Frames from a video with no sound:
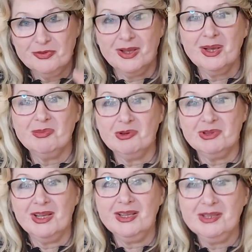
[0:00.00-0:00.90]
think
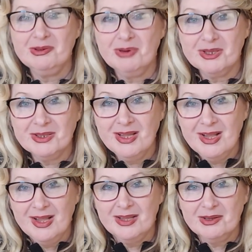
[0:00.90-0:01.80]
about anyone
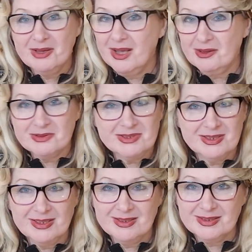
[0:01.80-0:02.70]
else.
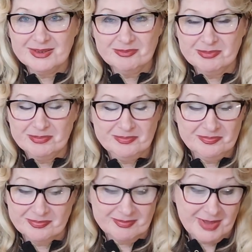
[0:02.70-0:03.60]

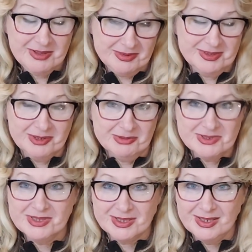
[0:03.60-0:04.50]
Even he
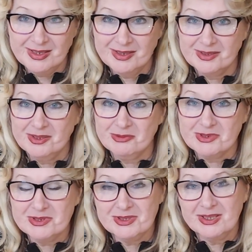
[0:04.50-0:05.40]
was a king and he
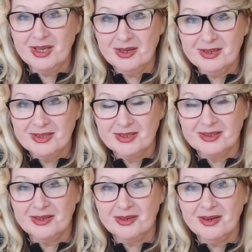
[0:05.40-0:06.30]
was younger
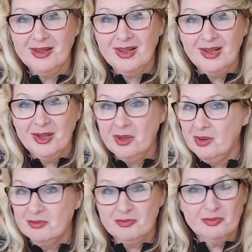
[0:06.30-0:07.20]
than her.
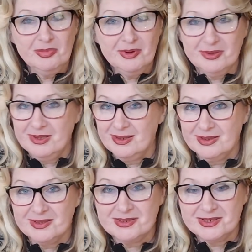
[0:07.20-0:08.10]
Boy,
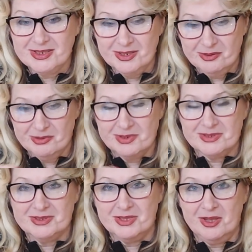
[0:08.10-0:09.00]
she
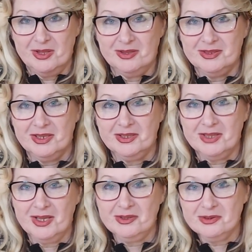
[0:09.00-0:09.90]
was the
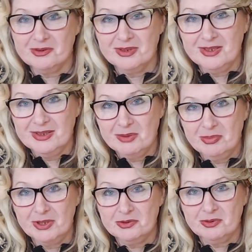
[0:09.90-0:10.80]
dictator in the
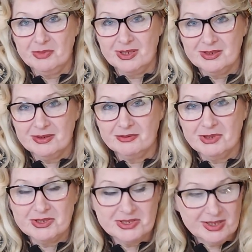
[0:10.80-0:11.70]
bedroom, and
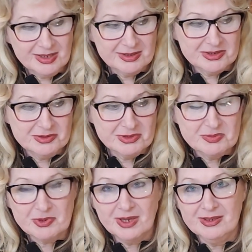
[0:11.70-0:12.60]
when she was
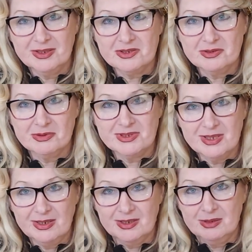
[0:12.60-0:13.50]
pregnant, she was
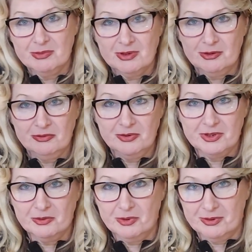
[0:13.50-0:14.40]
telling him, go for
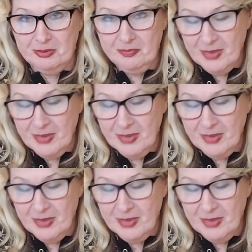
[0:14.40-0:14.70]
the war.